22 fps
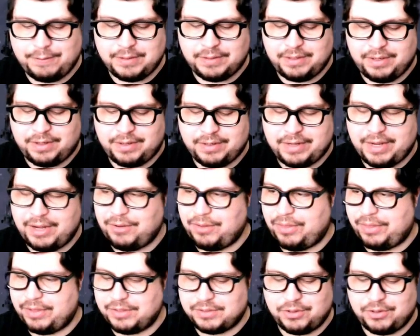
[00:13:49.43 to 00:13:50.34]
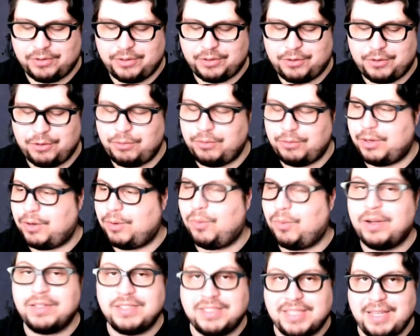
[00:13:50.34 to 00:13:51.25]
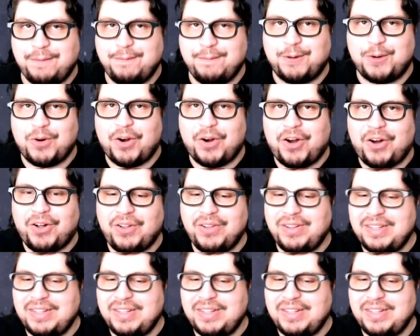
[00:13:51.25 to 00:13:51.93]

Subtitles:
knock out this Articuno once and for all.